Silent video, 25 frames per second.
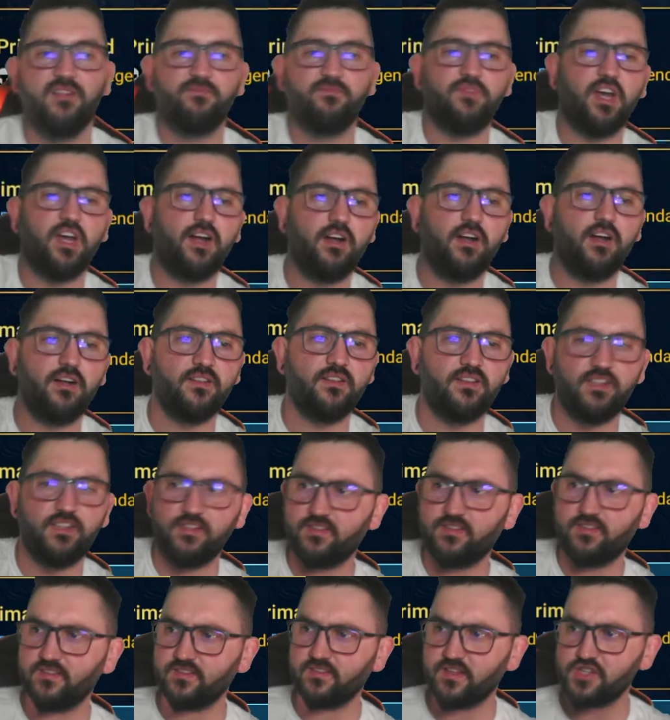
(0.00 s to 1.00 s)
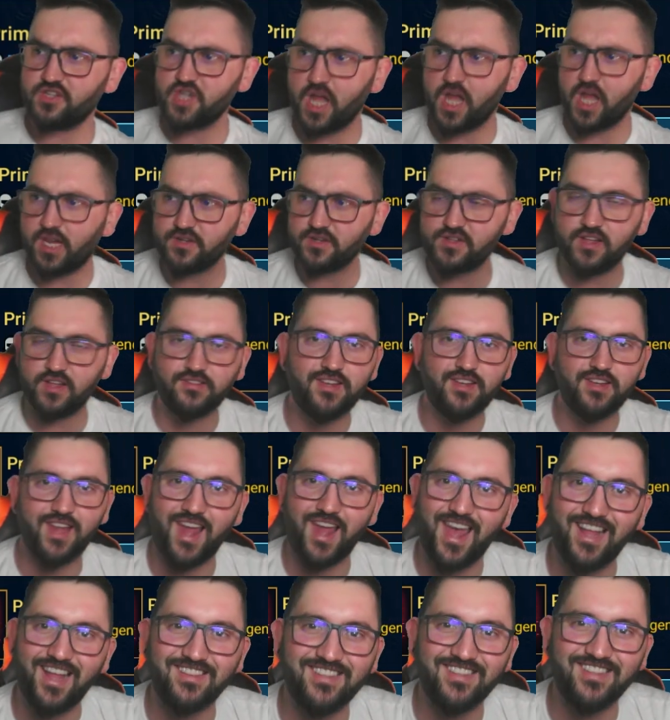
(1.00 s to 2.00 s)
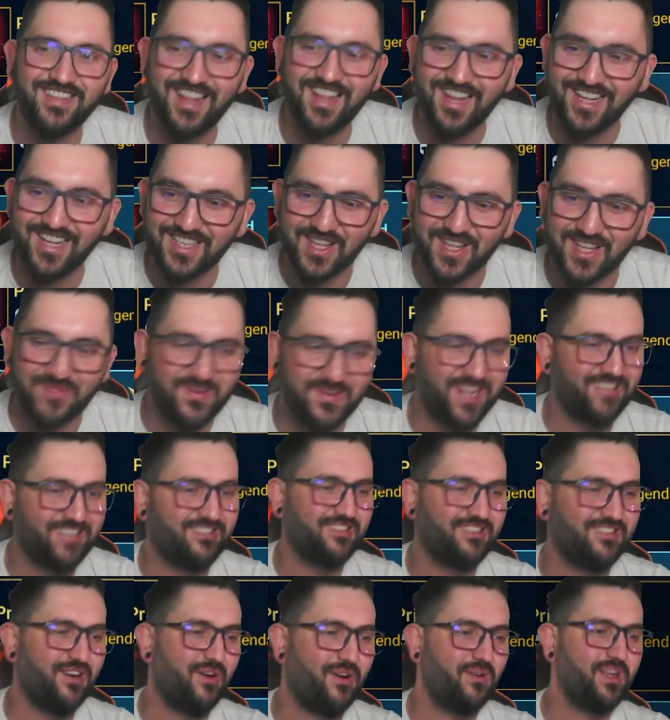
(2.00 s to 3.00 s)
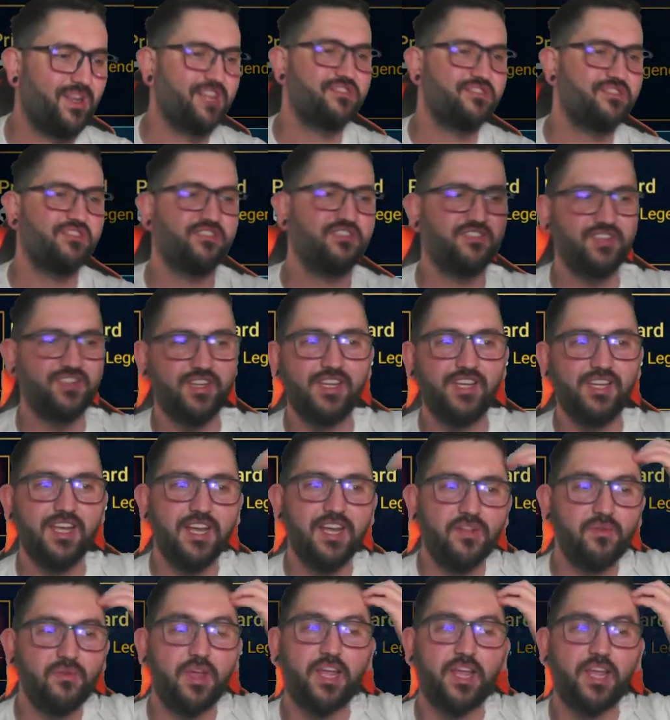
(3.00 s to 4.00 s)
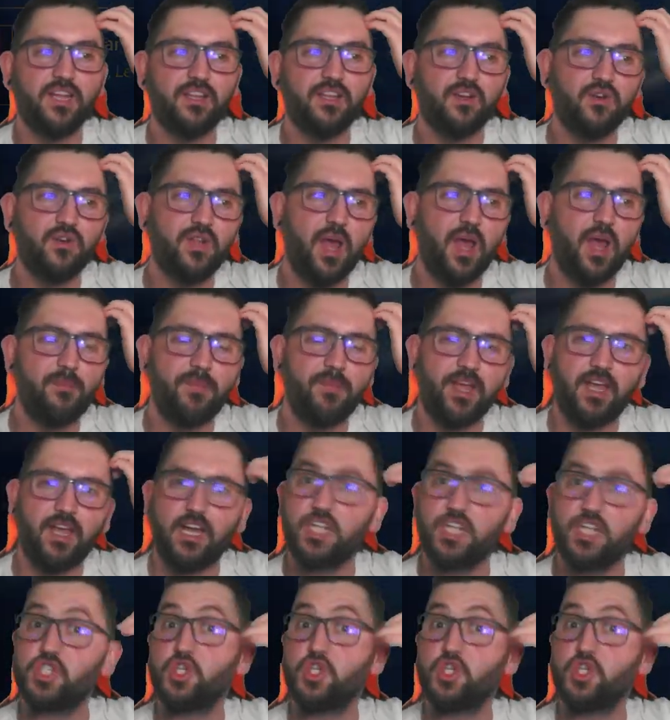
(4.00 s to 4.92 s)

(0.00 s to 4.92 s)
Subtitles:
This is a challenge that's gonna end in a little bit, so let's just see. Do I get a good epic? A